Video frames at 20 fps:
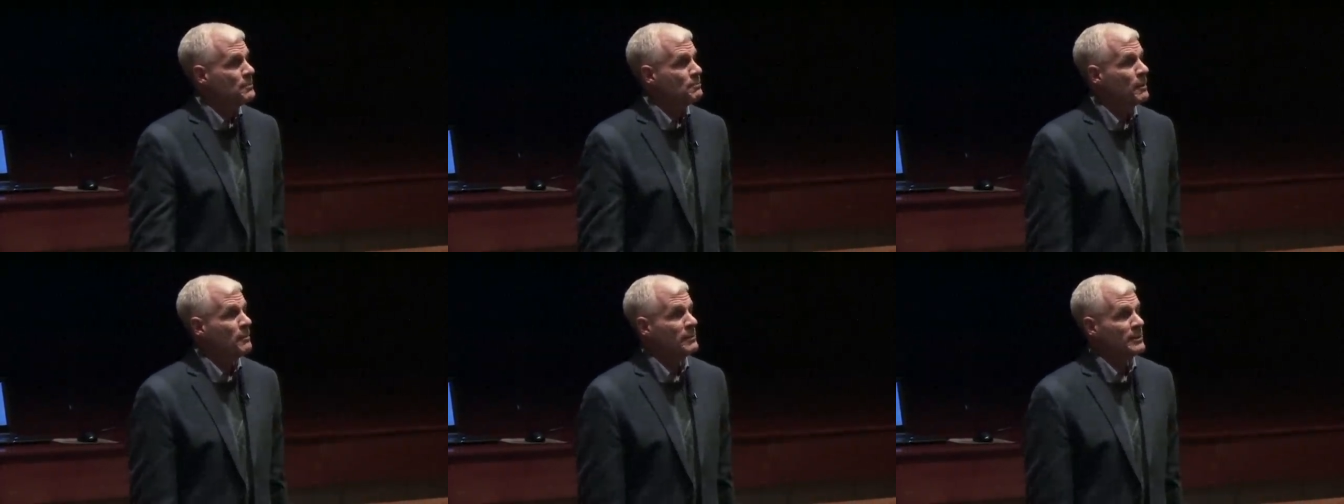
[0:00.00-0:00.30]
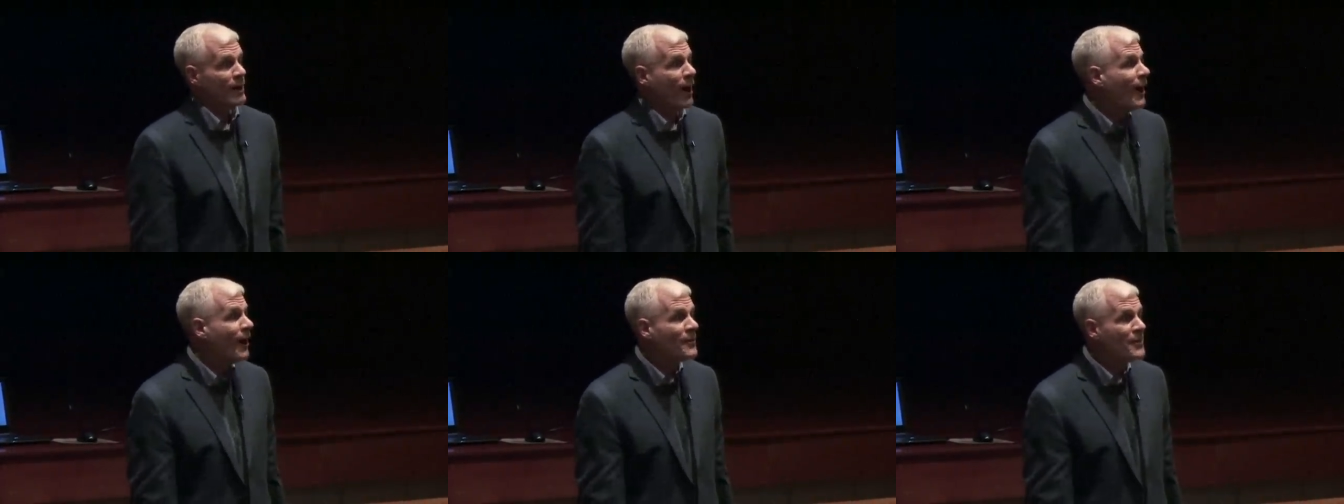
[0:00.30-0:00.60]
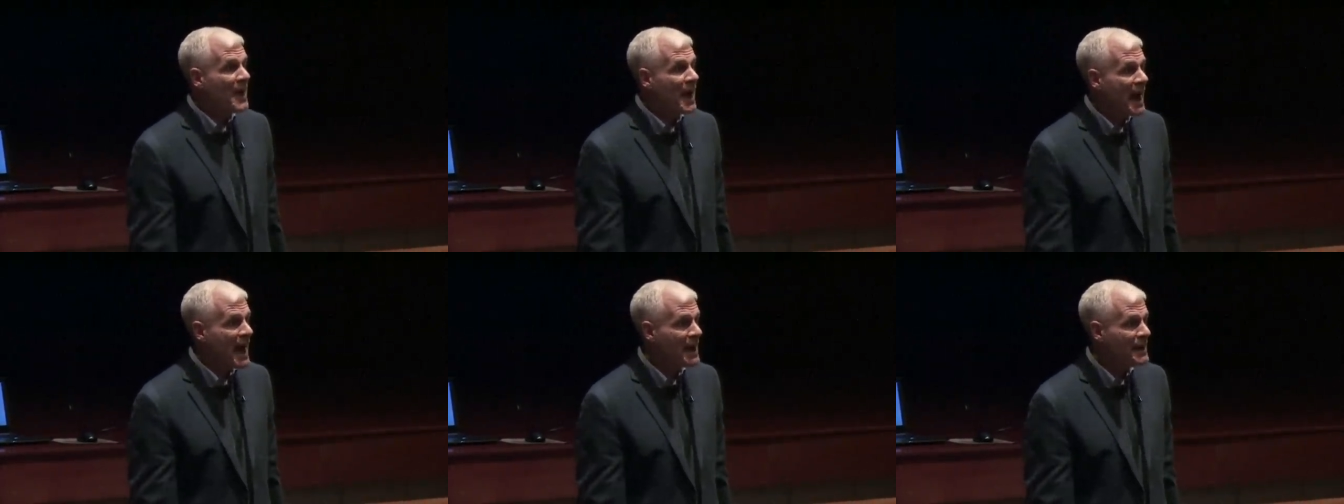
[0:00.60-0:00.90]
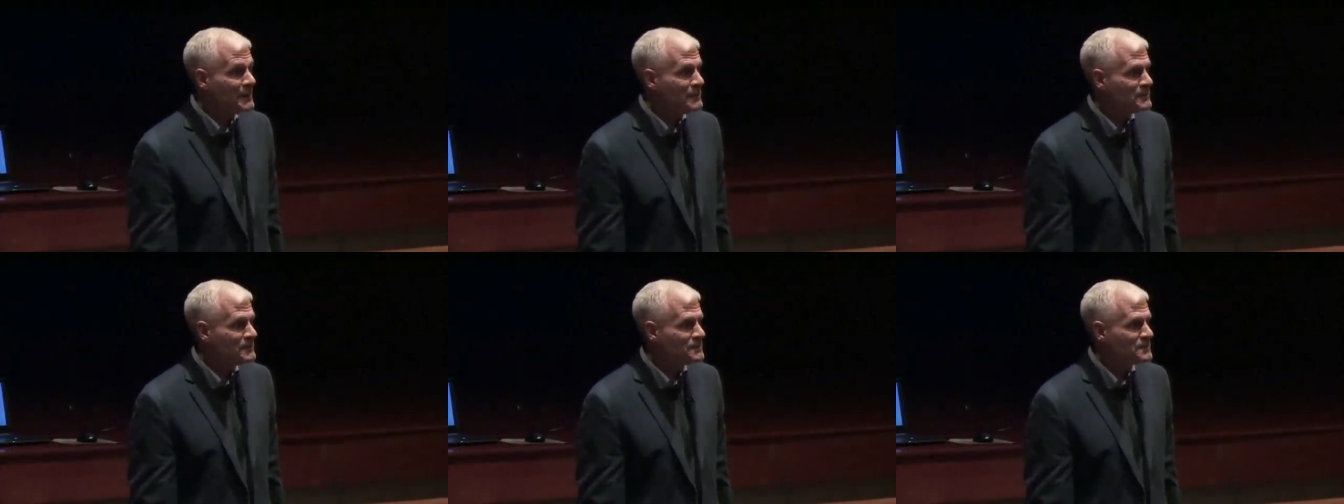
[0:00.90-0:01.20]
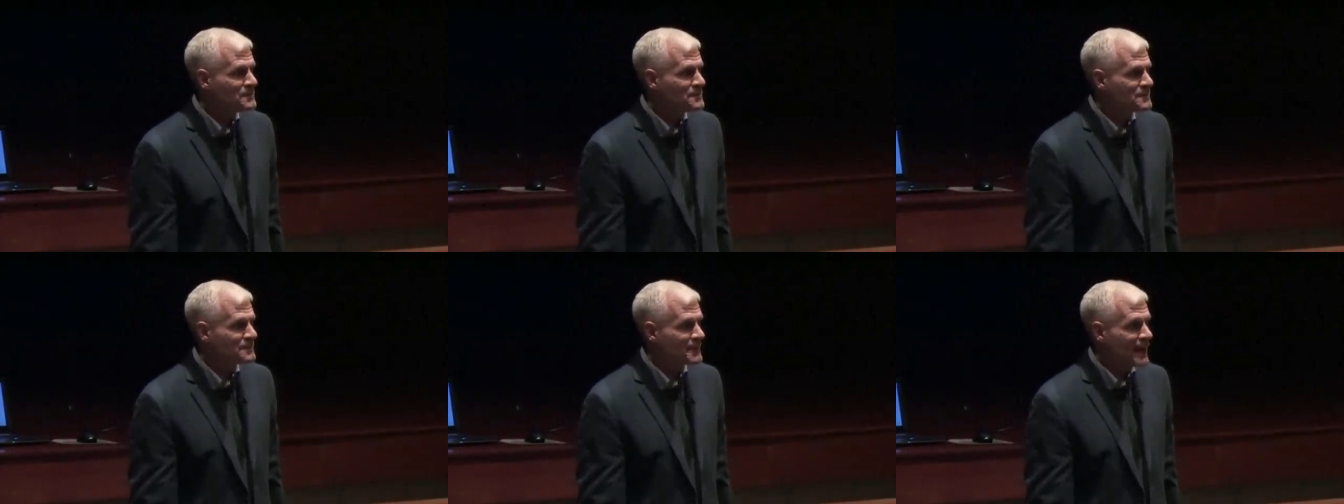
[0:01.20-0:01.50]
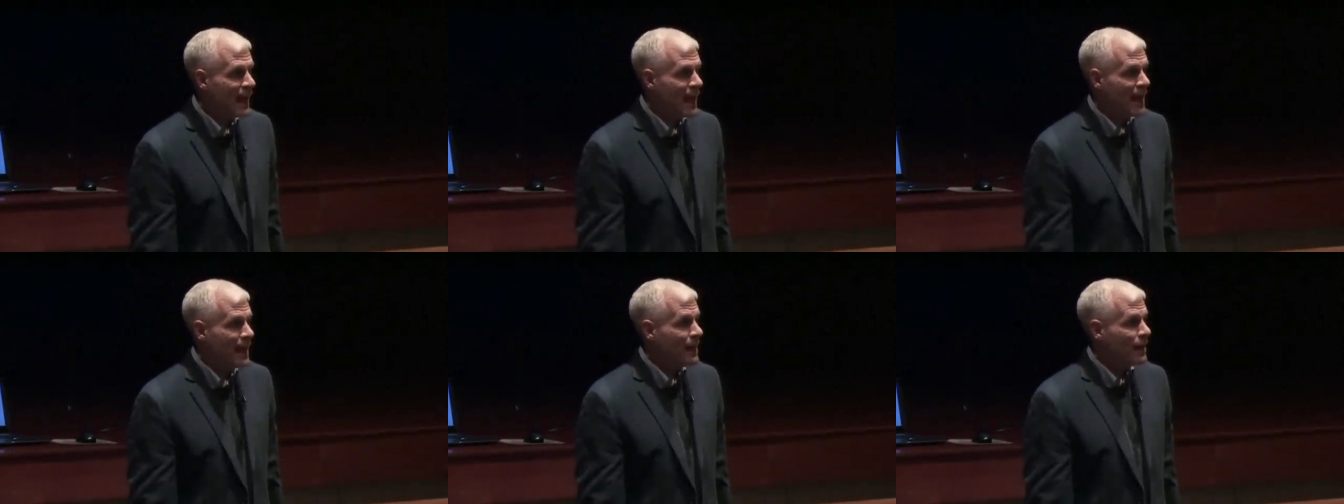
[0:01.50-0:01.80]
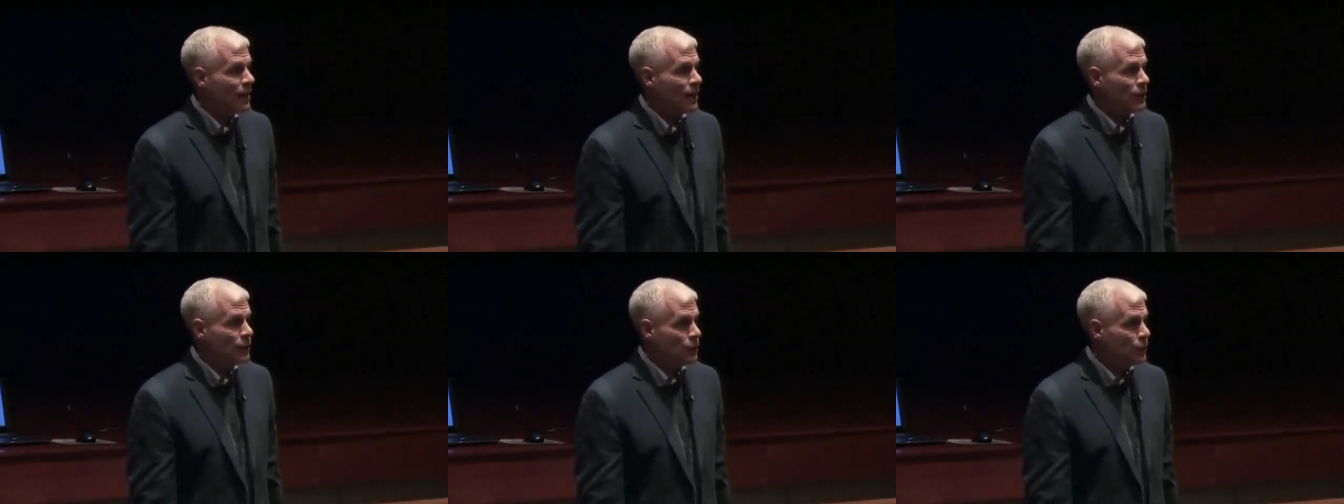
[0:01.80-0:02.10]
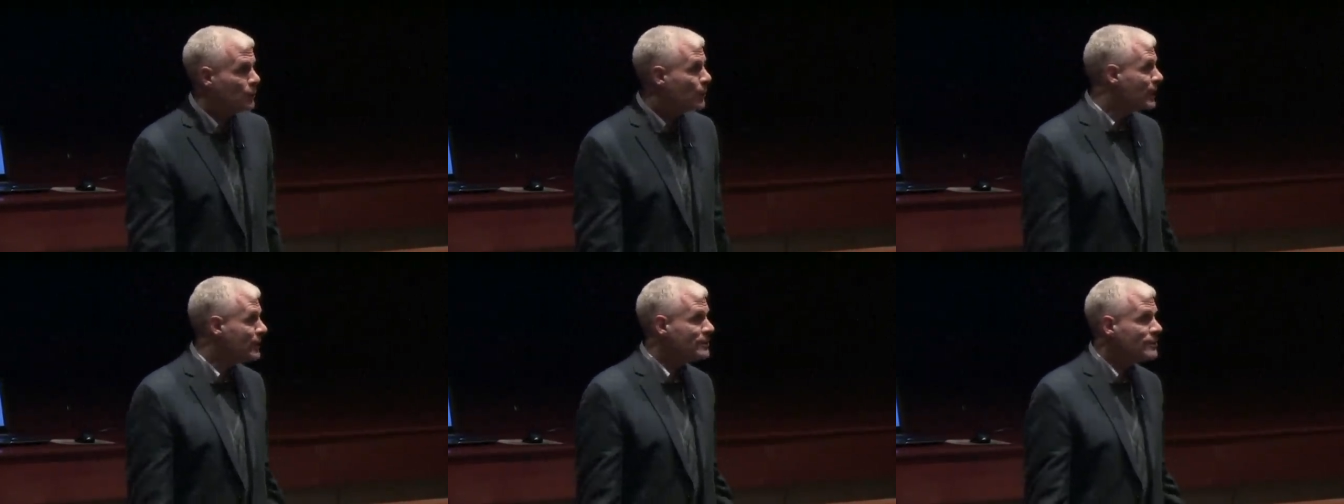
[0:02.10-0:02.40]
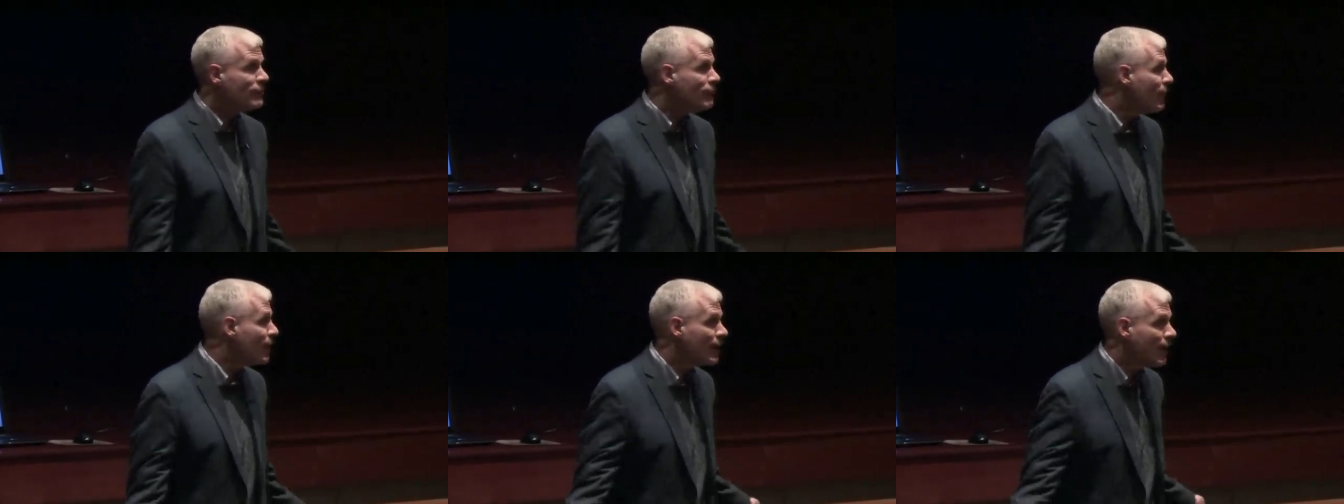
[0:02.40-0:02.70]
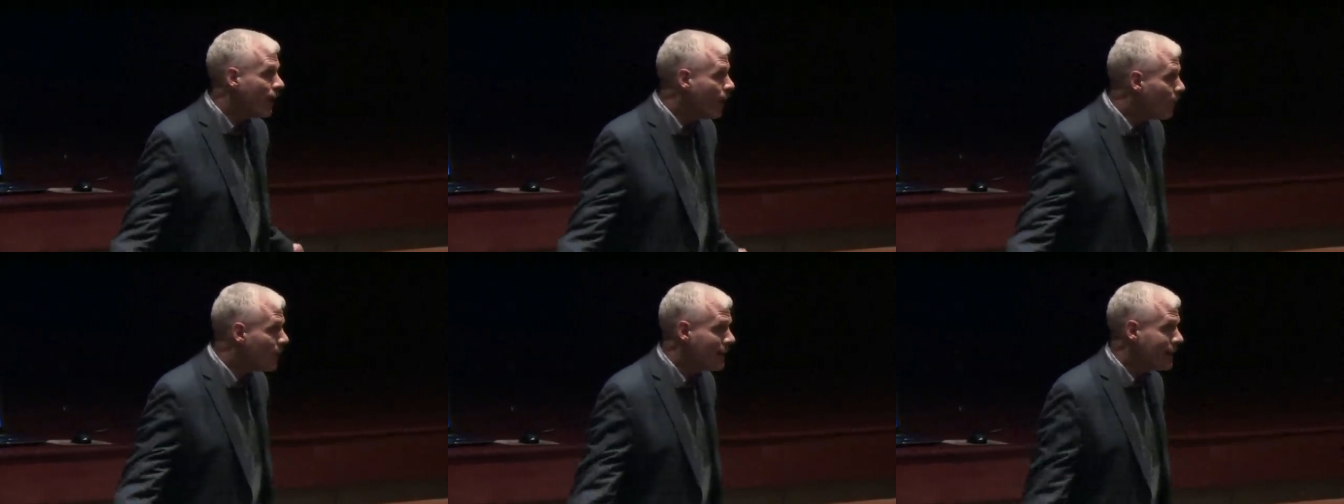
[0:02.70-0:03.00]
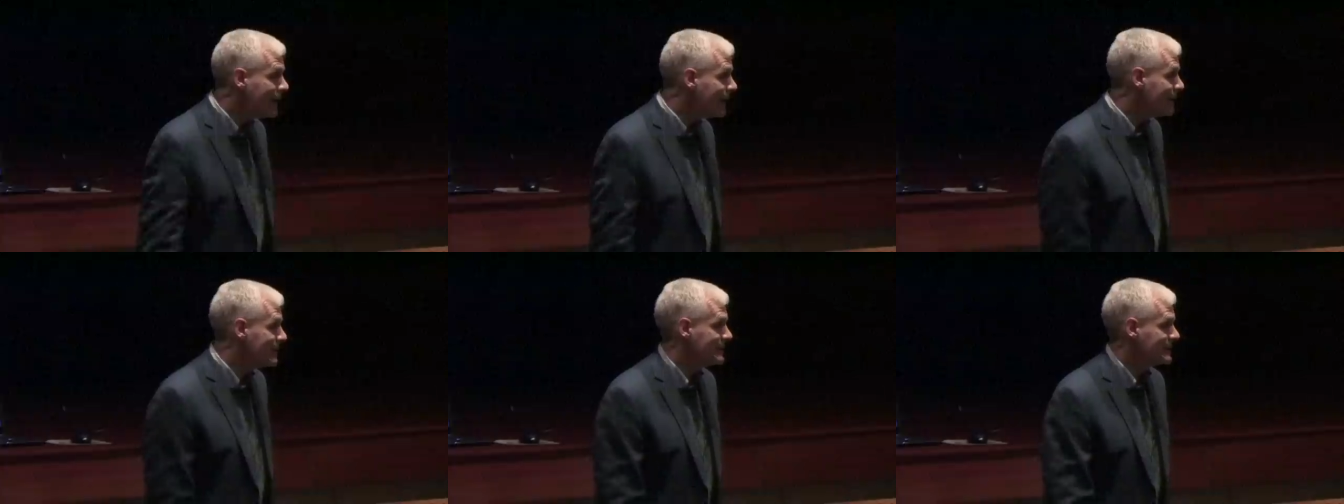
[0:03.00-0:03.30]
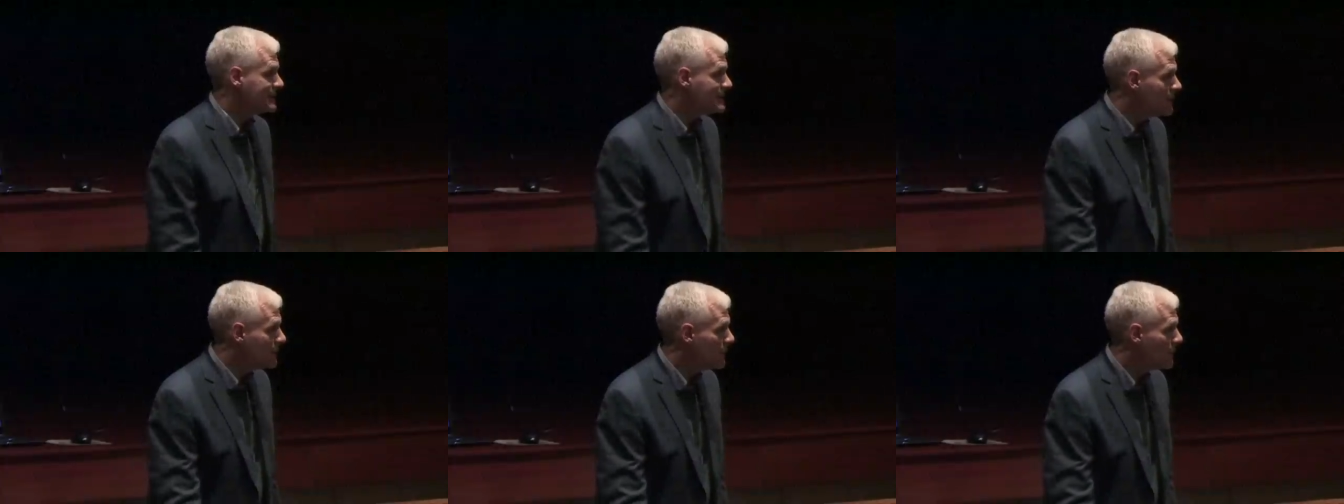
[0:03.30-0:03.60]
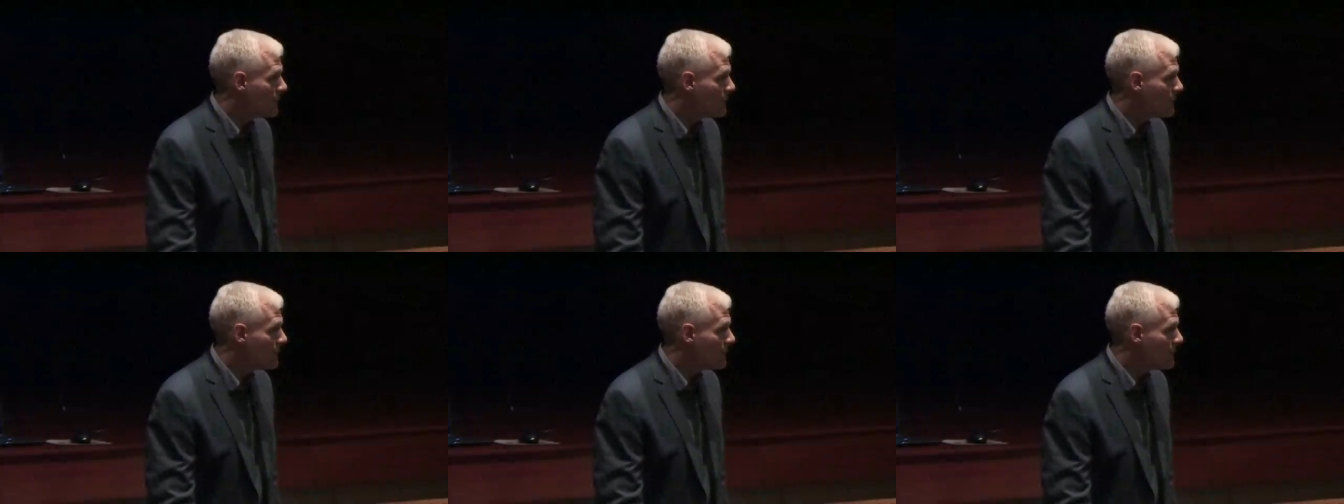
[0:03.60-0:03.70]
But beyond that, you get to figure out what it is.